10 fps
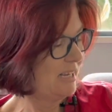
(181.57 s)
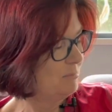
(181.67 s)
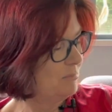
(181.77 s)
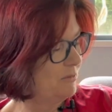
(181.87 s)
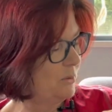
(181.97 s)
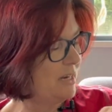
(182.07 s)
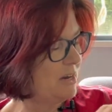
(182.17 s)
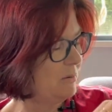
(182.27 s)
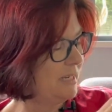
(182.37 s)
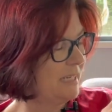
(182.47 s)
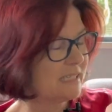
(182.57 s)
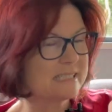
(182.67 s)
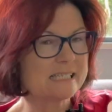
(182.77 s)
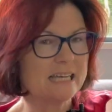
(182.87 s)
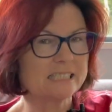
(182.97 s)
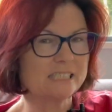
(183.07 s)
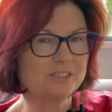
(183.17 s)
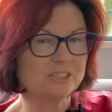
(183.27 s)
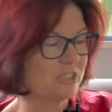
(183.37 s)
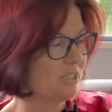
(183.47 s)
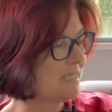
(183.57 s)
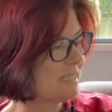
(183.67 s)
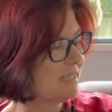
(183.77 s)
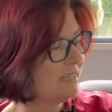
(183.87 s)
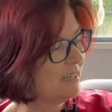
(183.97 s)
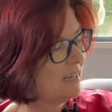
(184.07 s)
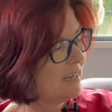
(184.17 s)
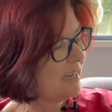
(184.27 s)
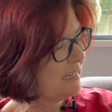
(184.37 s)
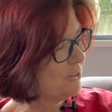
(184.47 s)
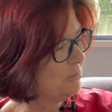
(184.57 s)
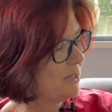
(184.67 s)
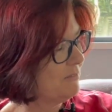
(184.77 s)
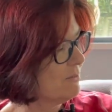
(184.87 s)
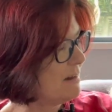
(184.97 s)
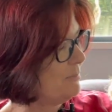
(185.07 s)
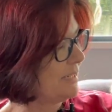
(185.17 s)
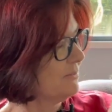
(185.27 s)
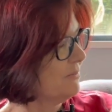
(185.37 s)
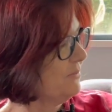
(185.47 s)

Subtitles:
before you know it, you can start to introduce a little bit of the rubbing.